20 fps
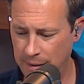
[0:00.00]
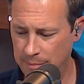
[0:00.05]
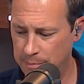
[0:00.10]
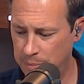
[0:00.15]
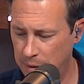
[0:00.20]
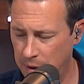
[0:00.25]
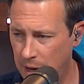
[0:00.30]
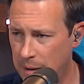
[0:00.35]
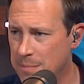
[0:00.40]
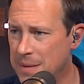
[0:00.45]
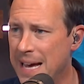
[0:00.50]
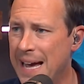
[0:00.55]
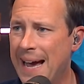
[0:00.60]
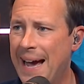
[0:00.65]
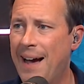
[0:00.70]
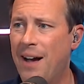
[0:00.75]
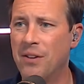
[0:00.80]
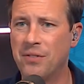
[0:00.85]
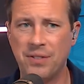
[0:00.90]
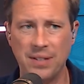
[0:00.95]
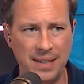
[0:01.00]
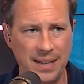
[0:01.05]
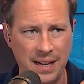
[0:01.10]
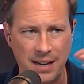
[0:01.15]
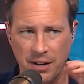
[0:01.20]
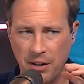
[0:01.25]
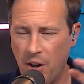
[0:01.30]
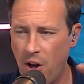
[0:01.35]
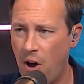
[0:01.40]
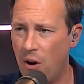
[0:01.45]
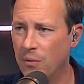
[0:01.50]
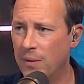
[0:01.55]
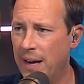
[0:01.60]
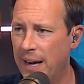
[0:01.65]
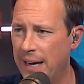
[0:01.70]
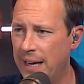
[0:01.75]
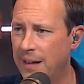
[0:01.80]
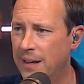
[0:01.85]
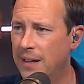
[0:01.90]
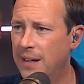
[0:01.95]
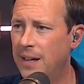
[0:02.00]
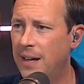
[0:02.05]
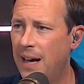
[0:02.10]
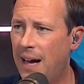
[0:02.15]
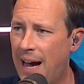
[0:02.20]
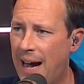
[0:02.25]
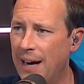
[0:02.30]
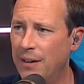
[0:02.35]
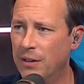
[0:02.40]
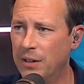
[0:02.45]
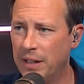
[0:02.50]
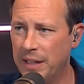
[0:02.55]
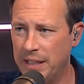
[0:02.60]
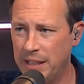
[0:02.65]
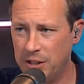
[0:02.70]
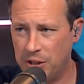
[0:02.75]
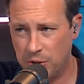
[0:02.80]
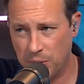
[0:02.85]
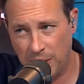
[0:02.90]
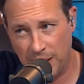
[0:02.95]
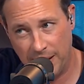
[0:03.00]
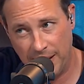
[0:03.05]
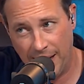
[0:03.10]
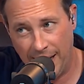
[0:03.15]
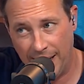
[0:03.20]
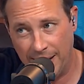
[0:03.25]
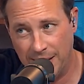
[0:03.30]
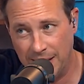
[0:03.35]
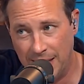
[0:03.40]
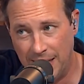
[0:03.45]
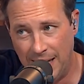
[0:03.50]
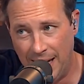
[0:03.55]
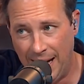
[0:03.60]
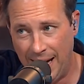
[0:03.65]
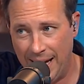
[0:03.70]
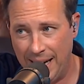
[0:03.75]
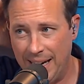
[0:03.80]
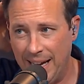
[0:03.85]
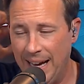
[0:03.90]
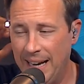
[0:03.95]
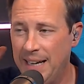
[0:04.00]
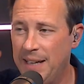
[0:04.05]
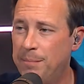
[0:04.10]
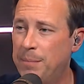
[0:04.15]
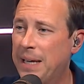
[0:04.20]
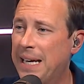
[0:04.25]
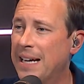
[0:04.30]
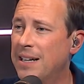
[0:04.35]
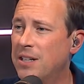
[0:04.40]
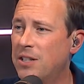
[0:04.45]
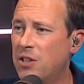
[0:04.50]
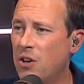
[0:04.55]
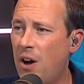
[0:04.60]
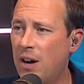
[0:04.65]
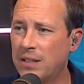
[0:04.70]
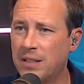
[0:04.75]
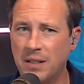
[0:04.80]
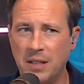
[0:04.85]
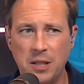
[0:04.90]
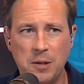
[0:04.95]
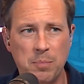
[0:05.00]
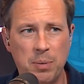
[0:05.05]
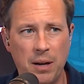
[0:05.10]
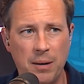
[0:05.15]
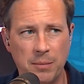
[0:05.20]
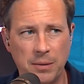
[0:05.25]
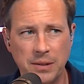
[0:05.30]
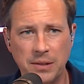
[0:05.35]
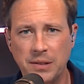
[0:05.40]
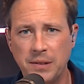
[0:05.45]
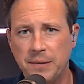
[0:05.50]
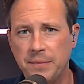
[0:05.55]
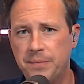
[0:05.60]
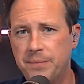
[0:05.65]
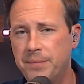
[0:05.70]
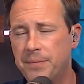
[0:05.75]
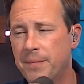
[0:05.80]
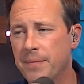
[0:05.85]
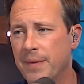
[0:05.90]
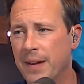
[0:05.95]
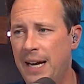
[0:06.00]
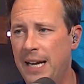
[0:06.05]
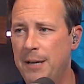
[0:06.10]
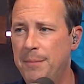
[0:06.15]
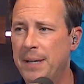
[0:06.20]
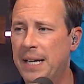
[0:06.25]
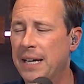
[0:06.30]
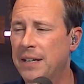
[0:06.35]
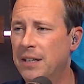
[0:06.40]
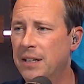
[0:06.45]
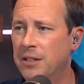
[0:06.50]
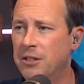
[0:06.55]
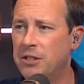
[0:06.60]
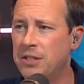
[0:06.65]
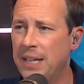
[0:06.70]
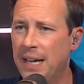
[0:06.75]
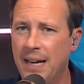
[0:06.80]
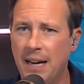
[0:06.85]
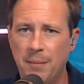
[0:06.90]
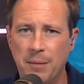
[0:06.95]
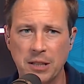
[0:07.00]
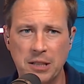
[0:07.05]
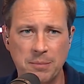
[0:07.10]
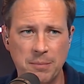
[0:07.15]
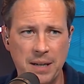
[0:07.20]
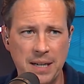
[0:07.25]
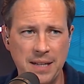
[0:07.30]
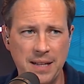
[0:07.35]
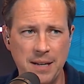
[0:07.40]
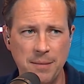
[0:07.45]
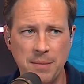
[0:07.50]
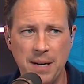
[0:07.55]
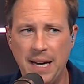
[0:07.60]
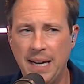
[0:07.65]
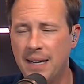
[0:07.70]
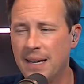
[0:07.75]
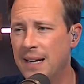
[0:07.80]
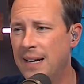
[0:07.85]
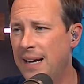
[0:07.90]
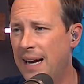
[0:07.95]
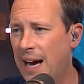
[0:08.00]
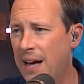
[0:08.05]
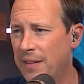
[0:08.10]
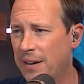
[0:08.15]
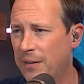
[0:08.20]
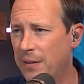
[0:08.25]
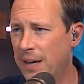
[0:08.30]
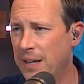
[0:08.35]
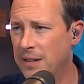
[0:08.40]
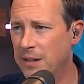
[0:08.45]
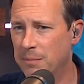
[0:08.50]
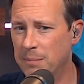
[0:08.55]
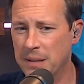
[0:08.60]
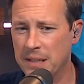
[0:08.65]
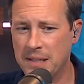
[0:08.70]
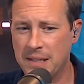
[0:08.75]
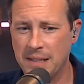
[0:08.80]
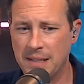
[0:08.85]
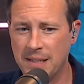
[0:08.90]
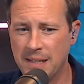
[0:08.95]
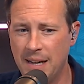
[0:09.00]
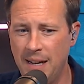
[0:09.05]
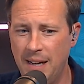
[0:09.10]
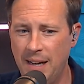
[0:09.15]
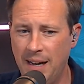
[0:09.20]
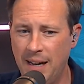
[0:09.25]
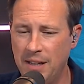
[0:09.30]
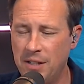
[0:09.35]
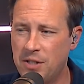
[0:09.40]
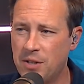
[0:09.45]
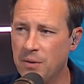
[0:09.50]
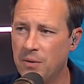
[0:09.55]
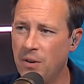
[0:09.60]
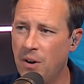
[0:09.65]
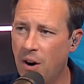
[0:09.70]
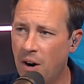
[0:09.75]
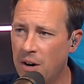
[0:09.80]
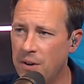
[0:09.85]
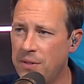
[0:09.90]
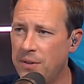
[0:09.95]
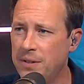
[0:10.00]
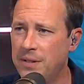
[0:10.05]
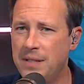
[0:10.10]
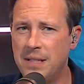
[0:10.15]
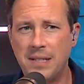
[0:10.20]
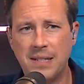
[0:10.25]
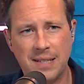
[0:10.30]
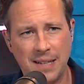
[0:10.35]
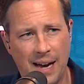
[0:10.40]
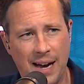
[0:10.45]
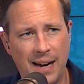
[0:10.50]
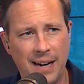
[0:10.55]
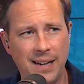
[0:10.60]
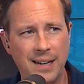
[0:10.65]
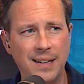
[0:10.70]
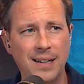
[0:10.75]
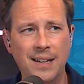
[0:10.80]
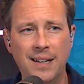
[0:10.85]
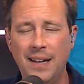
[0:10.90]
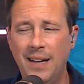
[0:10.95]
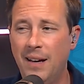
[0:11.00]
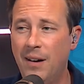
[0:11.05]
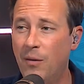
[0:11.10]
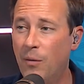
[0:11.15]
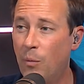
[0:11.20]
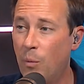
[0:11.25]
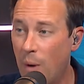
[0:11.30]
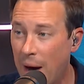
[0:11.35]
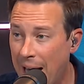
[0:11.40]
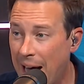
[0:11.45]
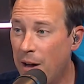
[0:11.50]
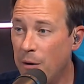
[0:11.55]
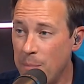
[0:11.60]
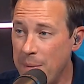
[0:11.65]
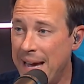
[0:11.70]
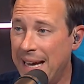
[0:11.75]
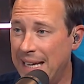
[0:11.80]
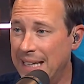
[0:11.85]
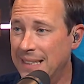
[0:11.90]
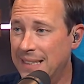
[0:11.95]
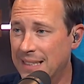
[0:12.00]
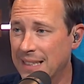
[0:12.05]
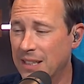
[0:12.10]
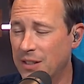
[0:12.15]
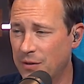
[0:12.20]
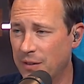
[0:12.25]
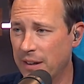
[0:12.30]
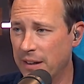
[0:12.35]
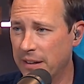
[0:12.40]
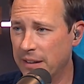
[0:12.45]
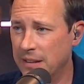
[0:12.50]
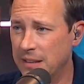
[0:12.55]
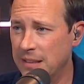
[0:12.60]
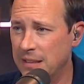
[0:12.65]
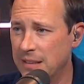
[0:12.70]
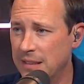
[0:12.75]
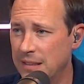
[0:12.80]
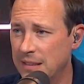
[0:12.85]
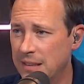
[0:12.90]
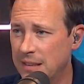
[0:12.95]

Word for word: plumb the house and get it all ready, I really enjoy that. And he began to talk to these plumbers, and he began to understand how much money they make, how they ran their business. And so Arthur decided, while making six figures,